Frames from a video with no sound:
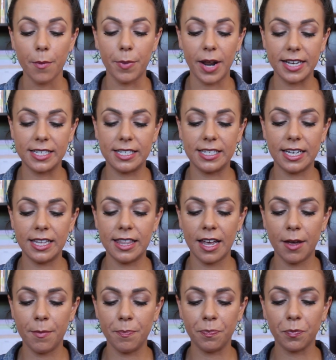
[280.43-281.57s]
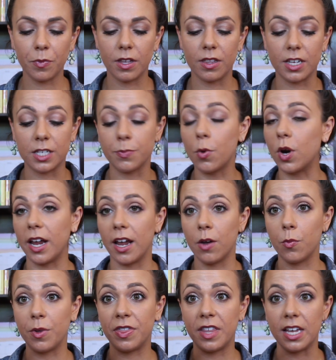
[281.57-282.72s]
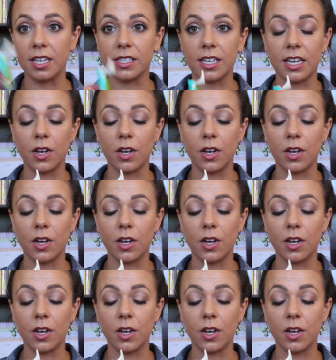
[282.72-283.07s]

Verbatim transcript: But I did them this morning with these,